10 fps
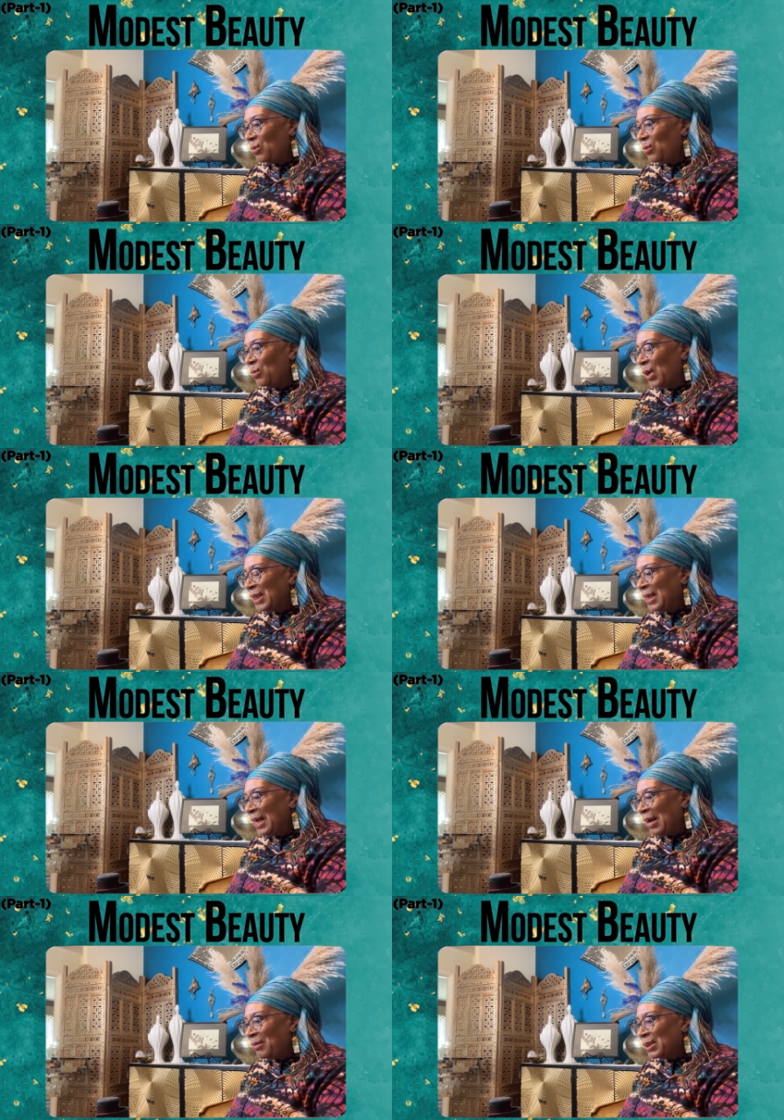one
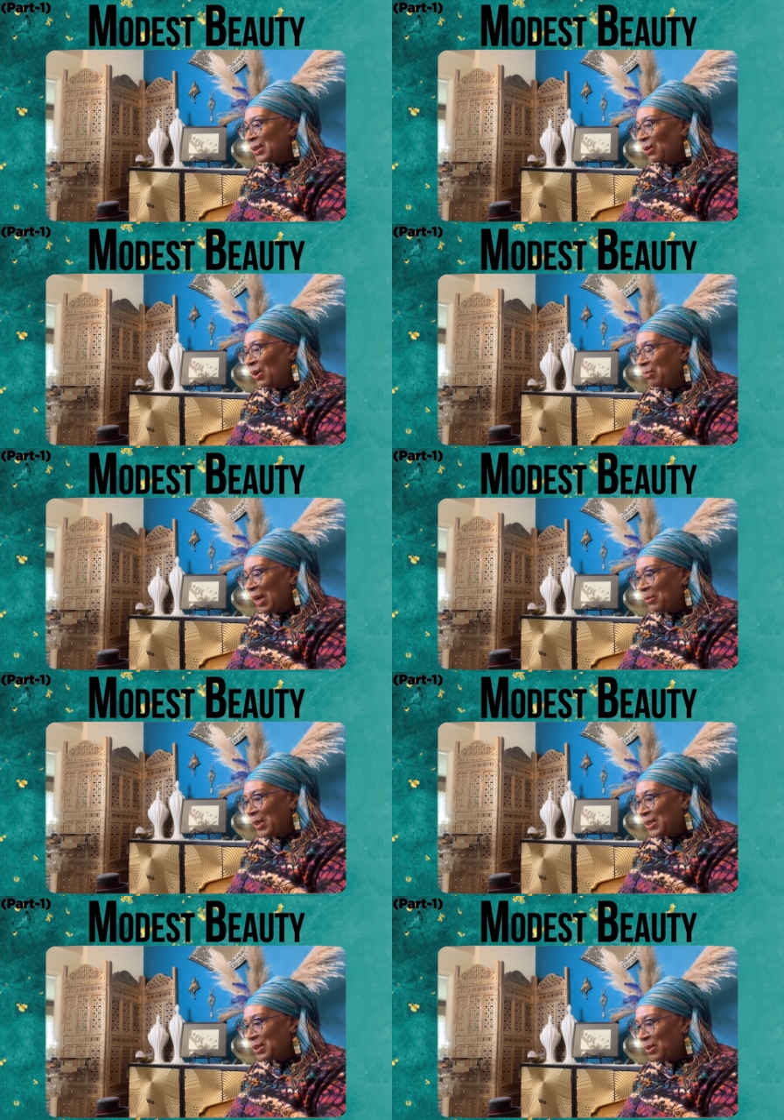day I was on my
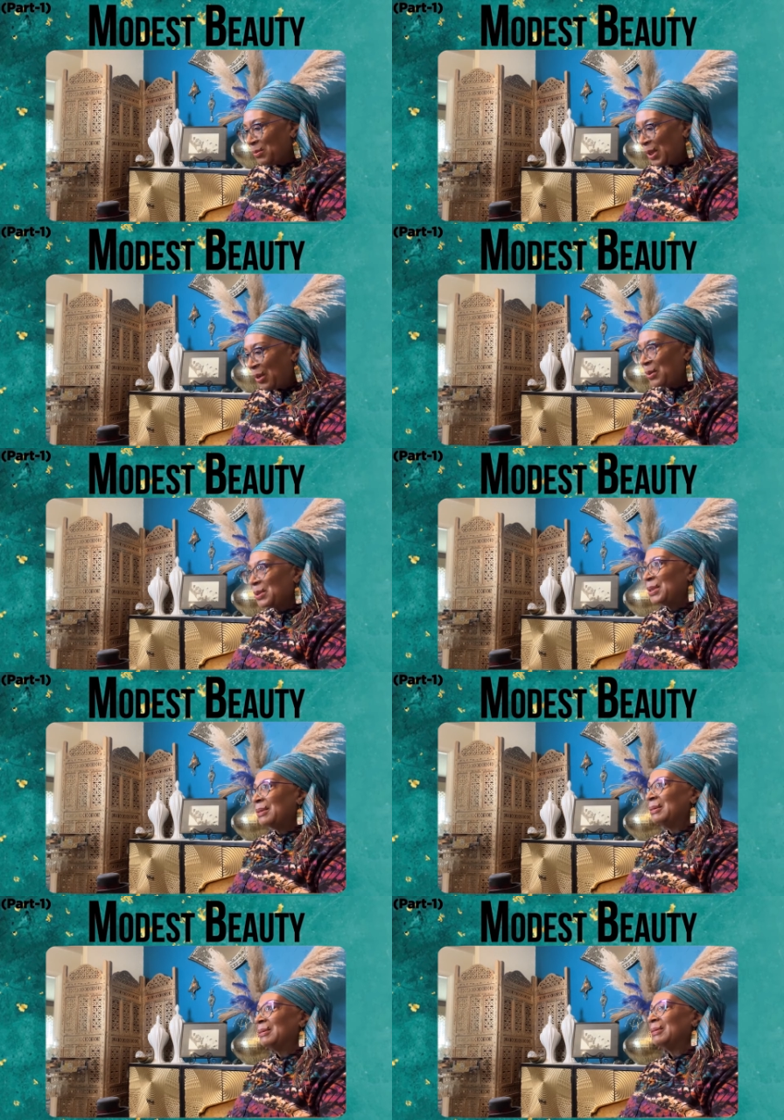way to a
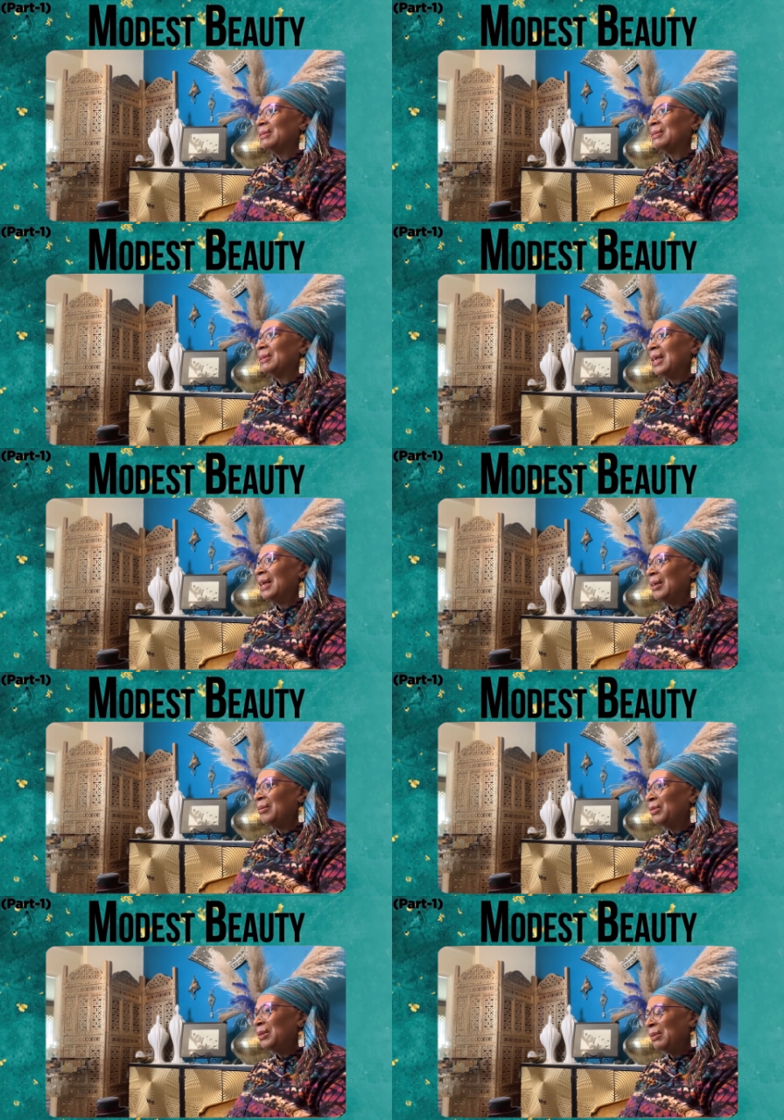rehearsal,
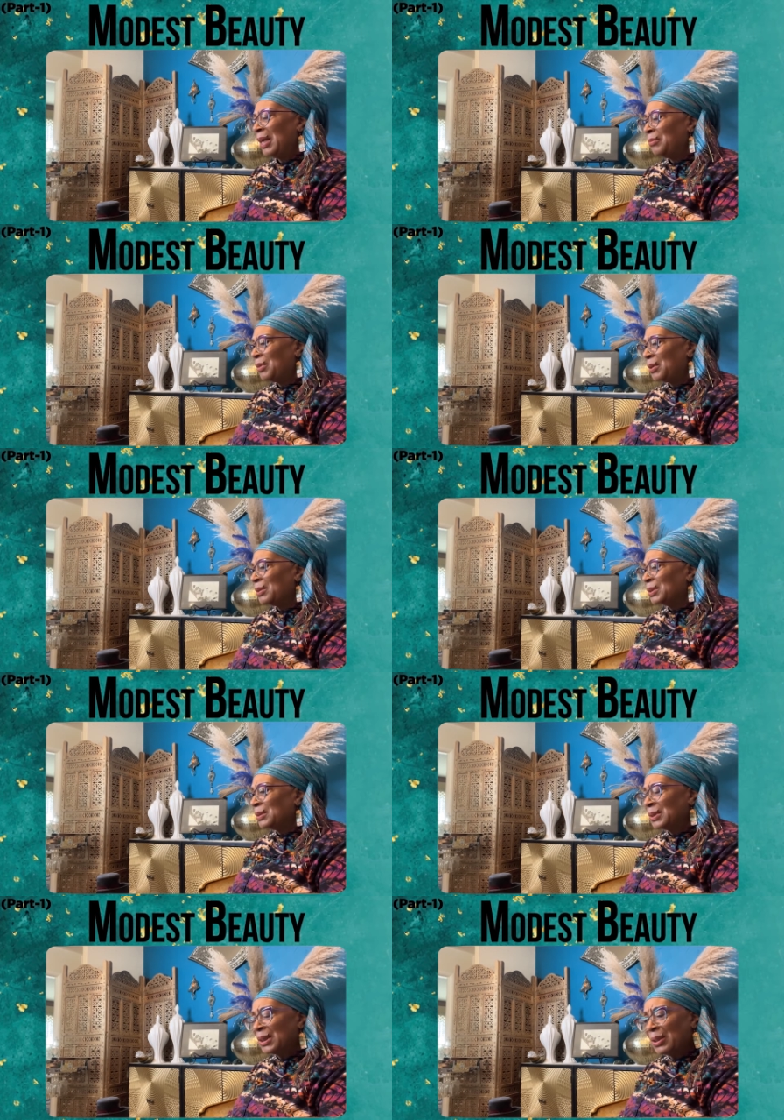and we had
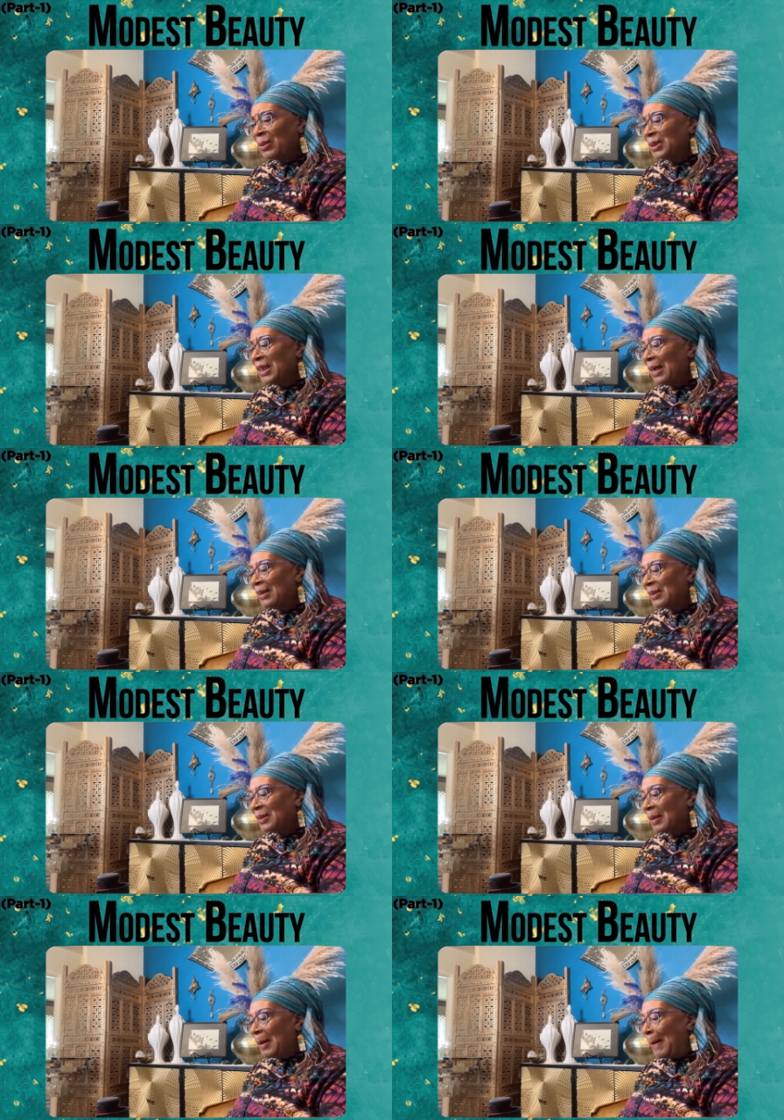rehearsals in Coney
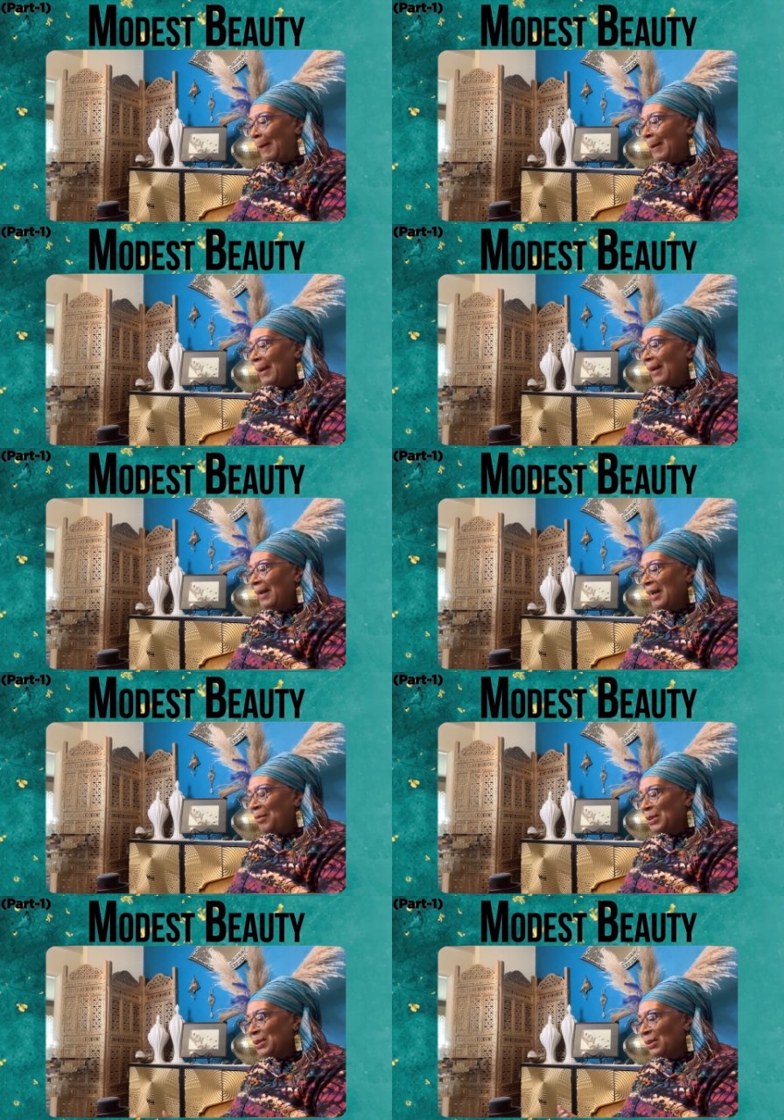Island, and I
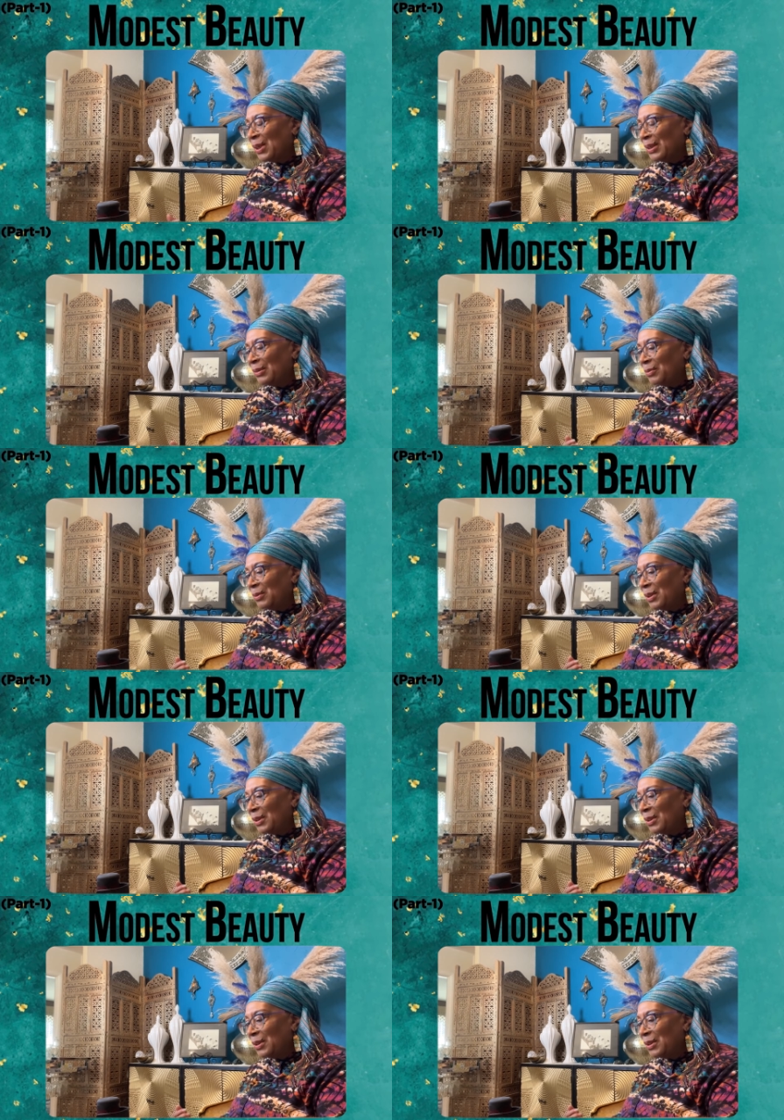was on uh,